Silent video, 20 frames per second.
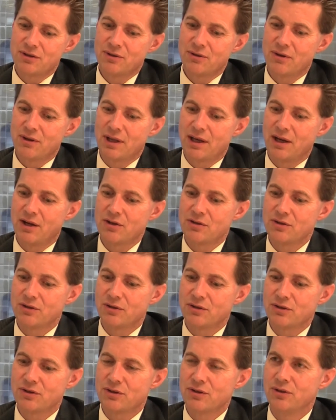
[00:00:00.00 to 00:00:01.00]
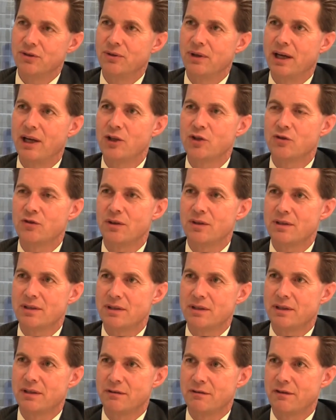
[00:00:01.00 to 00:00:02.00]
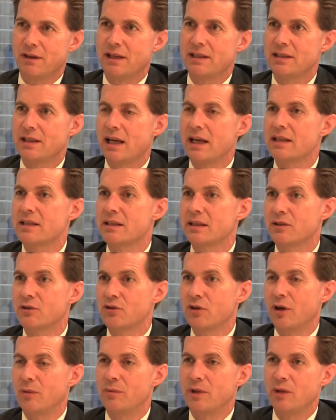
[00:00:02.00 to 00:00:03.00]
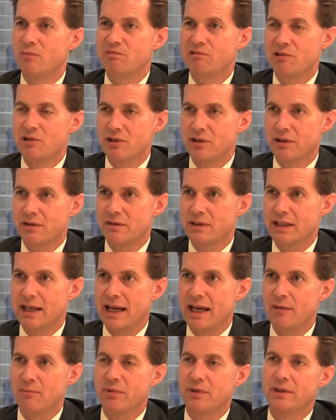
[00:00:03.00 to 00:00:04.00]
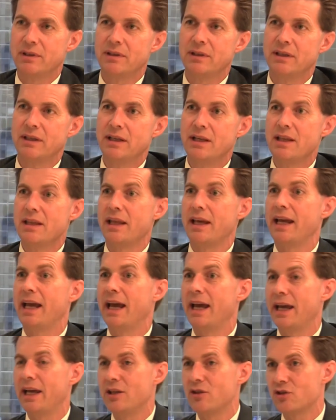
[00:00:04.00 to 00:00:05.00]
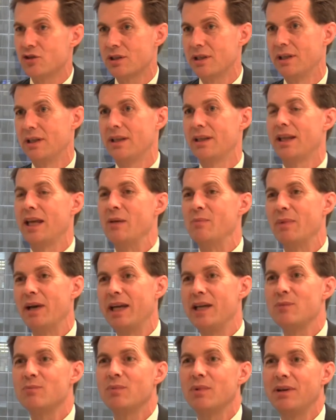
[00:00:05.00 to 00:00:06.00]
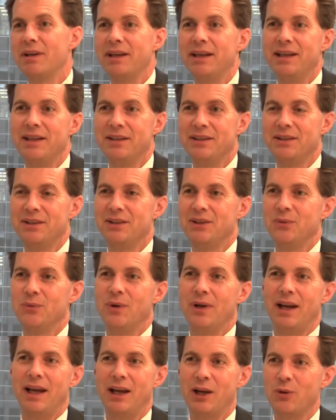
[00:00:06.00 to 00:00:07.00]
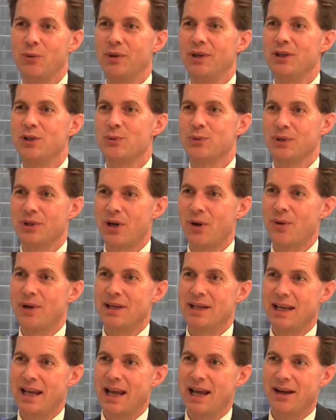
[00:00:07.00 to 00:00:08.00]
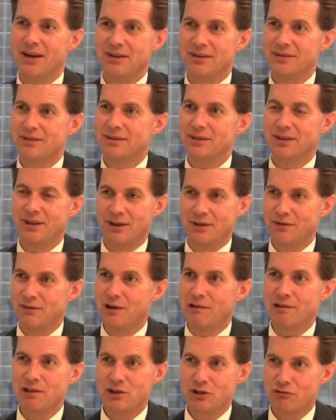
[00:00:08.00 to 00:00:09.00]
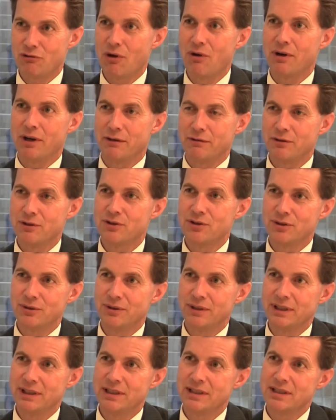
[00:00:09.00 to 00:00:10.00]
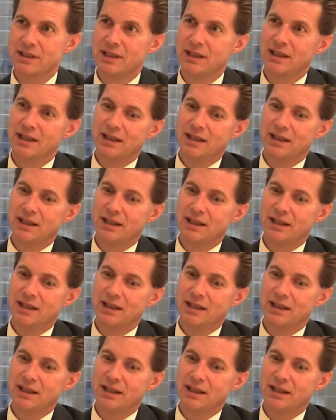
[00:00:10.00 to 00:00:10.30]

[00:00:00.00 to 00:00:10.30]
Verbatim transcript: to two thousand two, hedge funds did a fantastic job. They preserved capital, they hedged, they made money when equities were going down, you know, very strongly for two years.